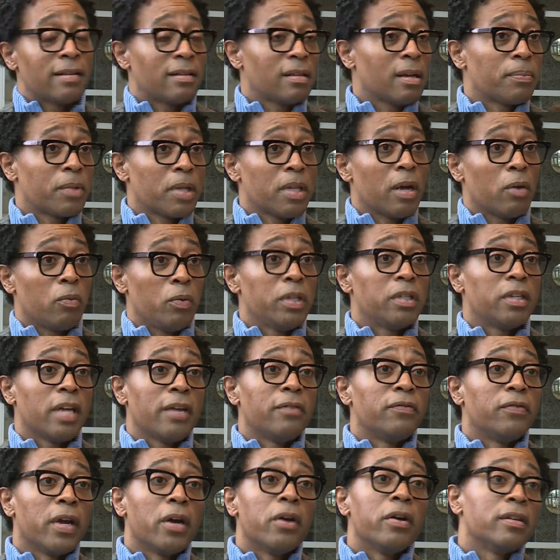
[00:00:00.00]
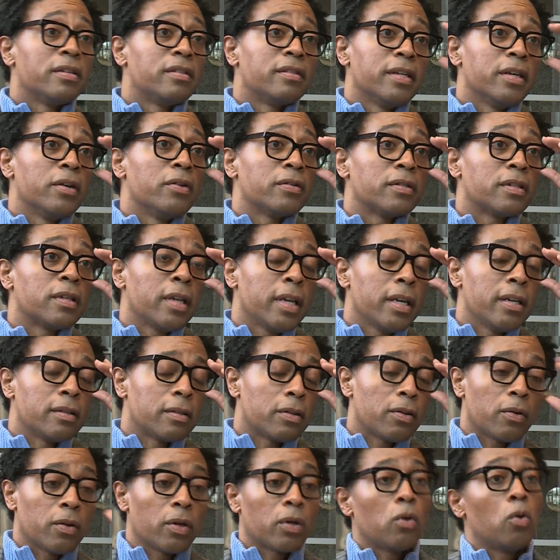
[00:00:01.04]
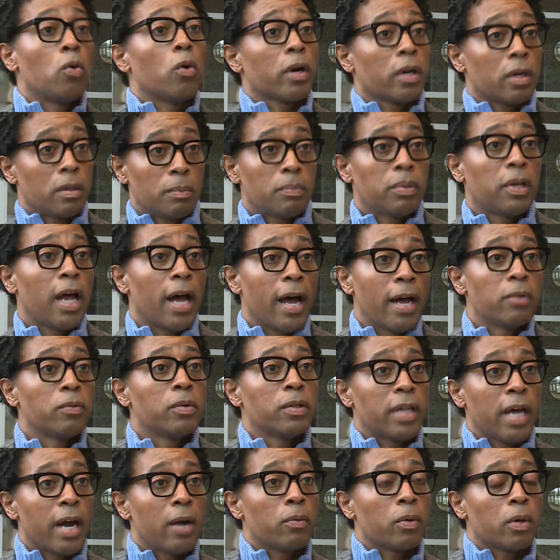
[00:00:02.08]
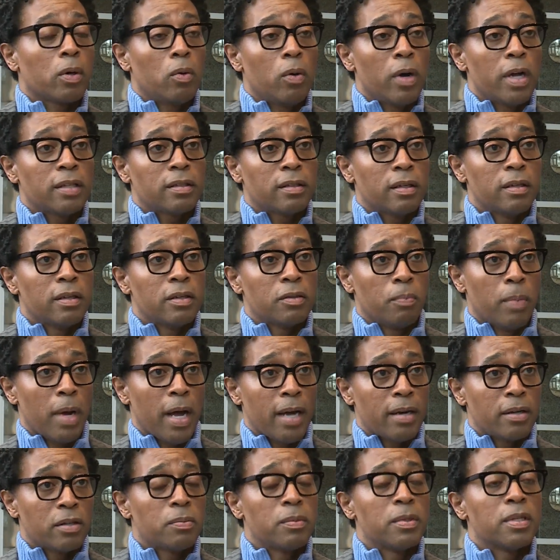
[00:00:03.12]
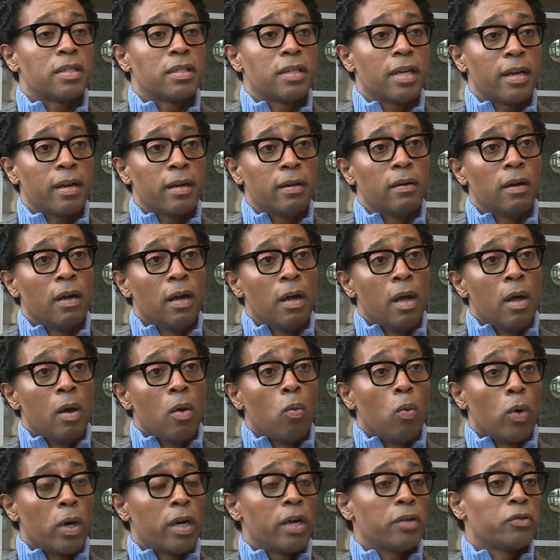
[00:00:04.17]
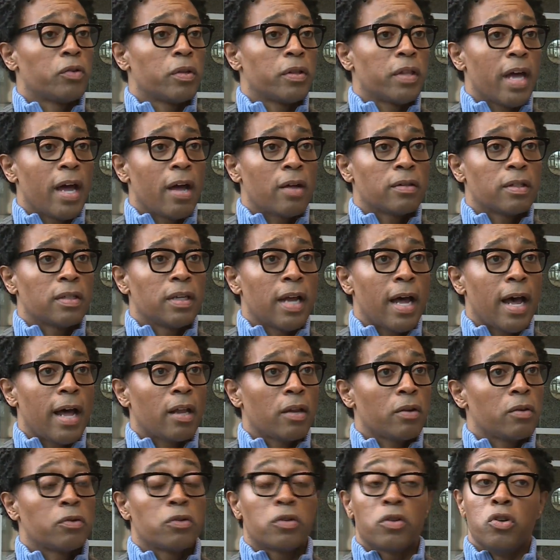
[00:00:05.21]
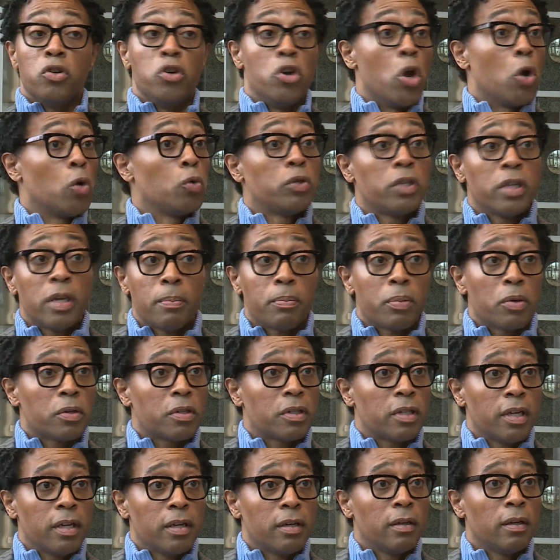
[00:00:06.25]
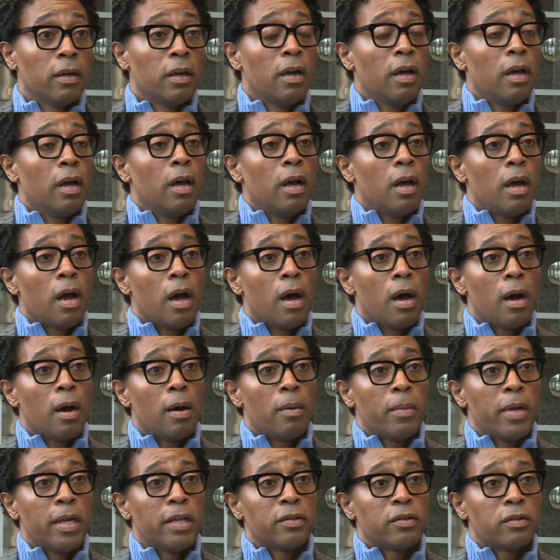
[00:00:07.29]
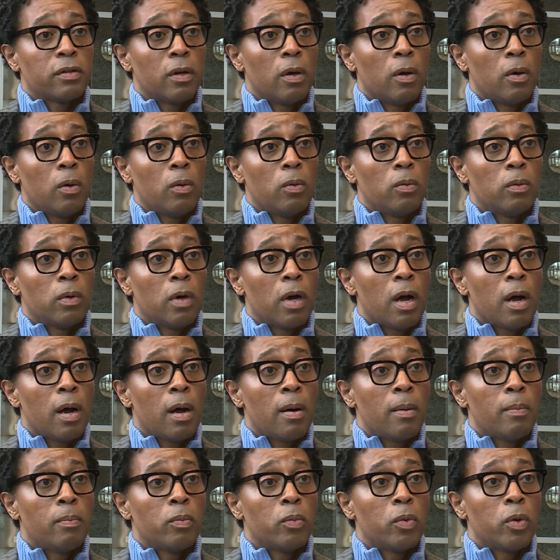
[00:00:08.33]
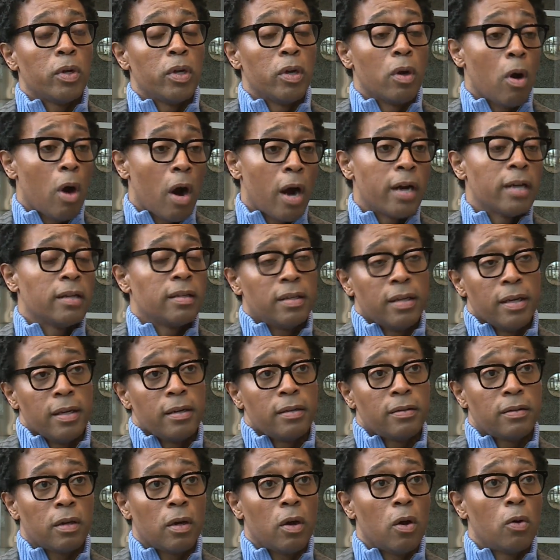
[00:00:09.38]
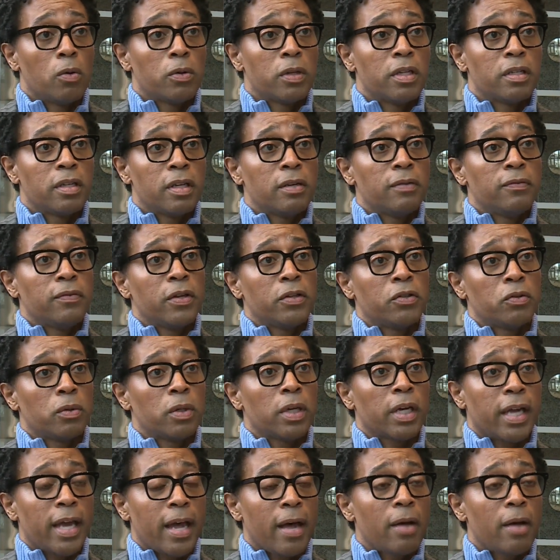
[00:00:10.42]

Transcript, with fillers: And that's something that we take very seriously, and so the court complied with that request, and his bond has been set at $100,000, no 10%. Um, and so, um, you know, our intent is to hold this individual